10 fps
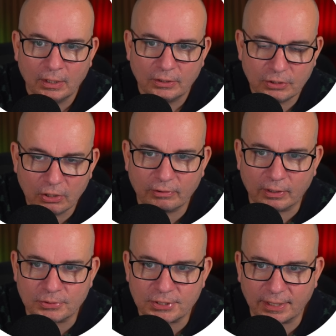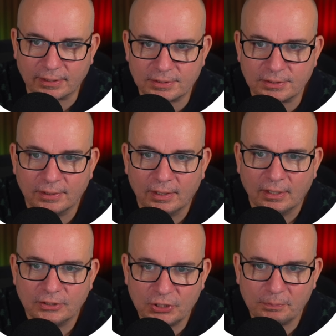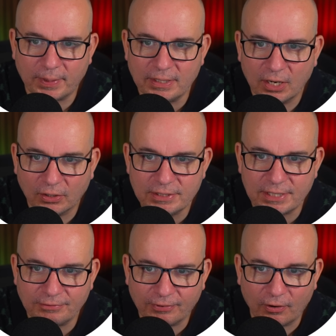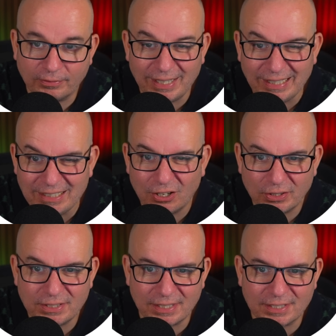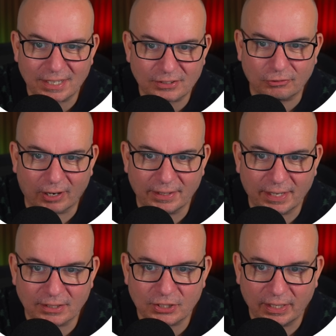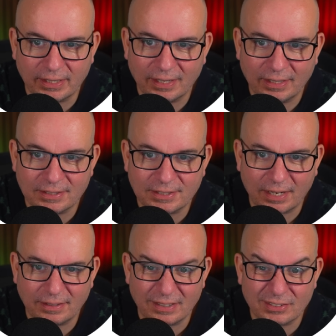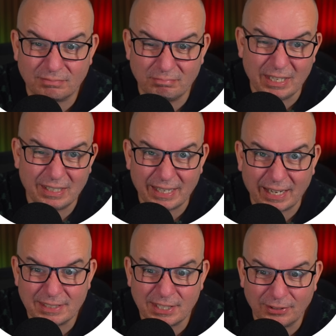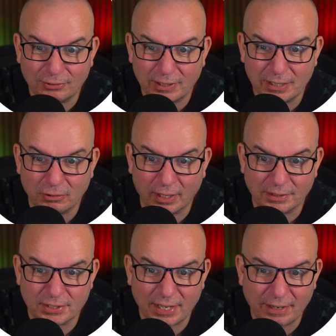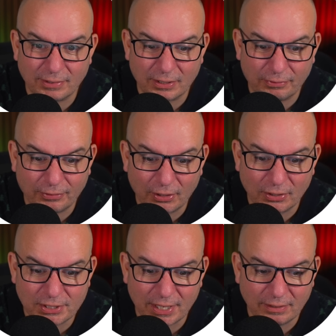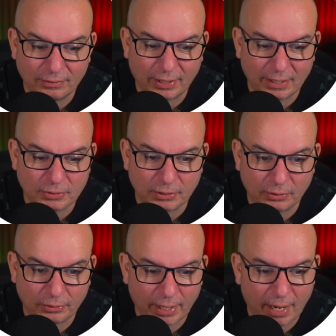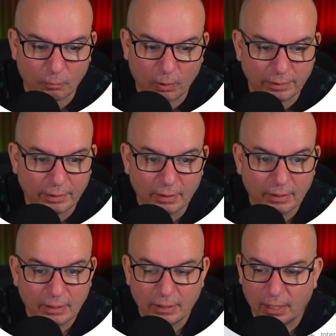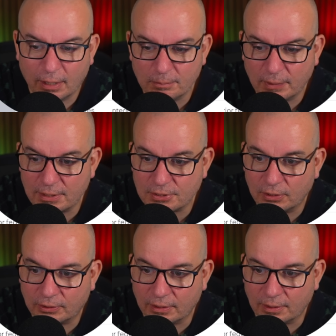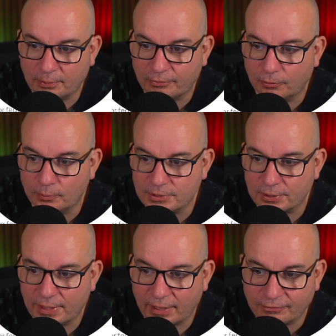Euro 6, should be 95, nearly 96 grand actually, and instead it's nearly 83 grand, saving of 13,000 on that one. Let's look at the performance on that.